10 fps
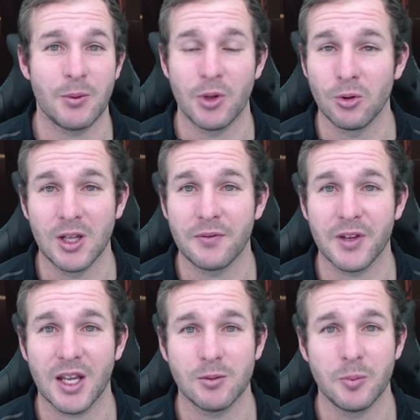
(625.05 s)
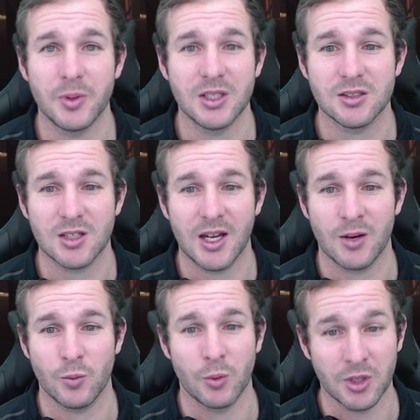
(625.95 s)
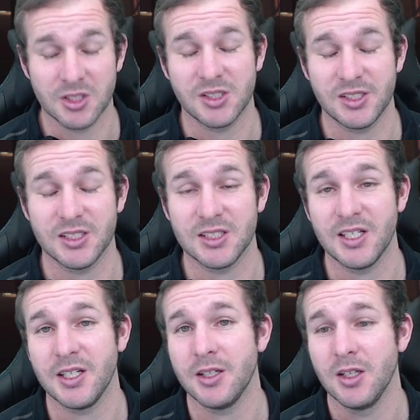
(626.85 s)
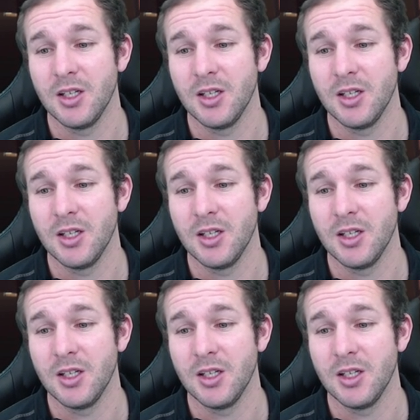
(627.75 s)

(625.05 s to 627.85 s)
We all love the game to bits, and we want it to succeed.